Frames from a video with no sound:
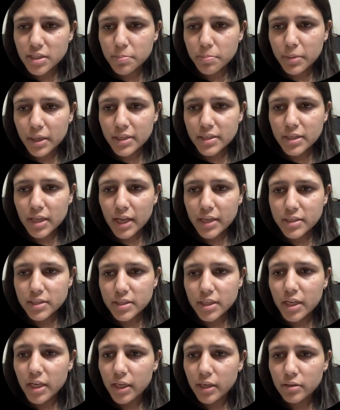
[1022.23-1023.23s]
plus as
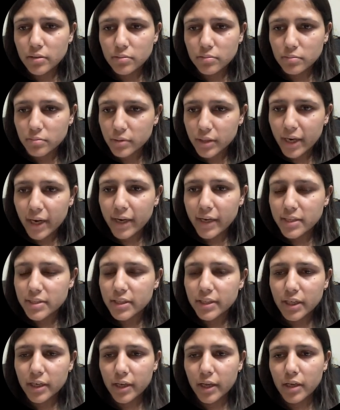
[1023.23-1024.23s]
the data
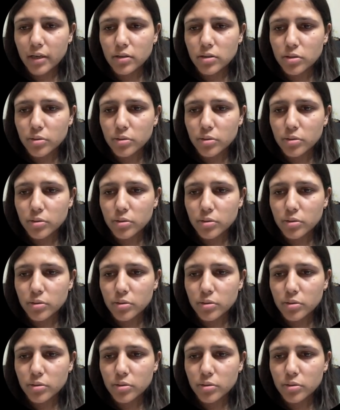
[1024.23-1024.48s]
set again.